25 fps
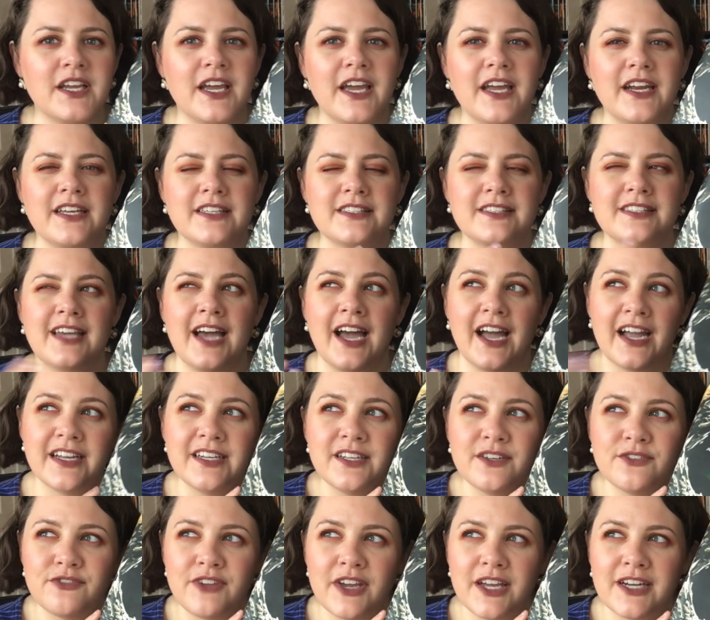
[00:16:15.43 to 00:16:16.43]
and it's
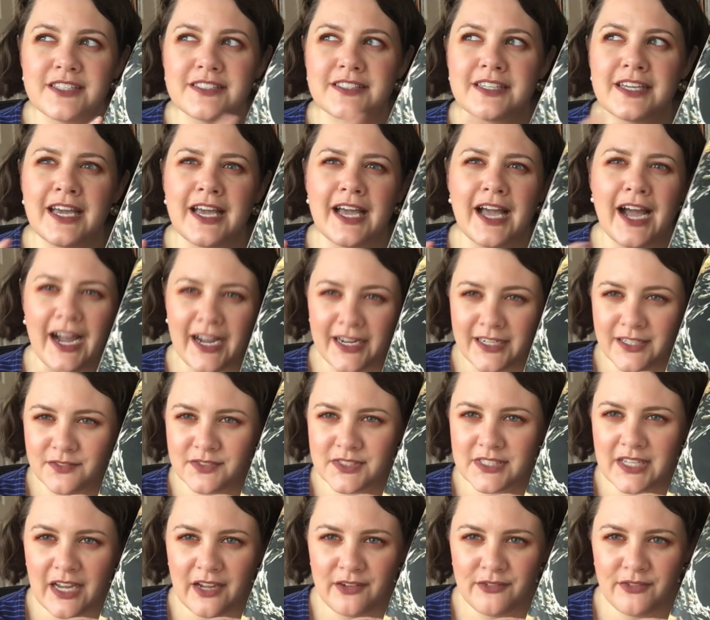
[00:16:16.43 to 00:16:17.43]
kind of fantasy and kind of
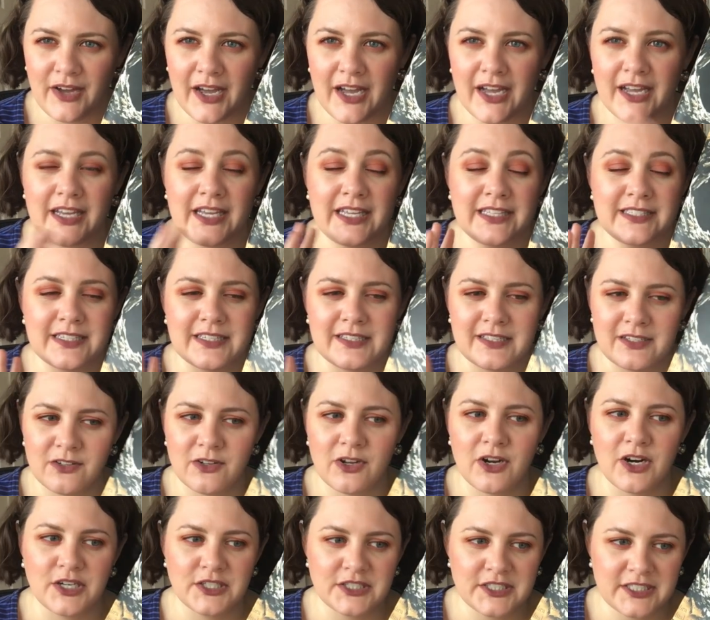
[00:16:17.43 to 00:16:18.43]
sci-fi it's a
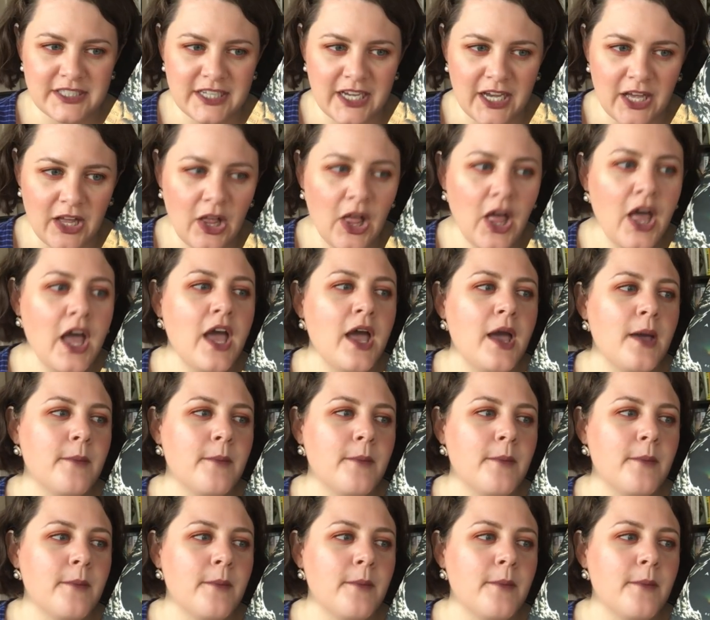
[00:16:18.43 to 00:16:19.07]
little hard to tell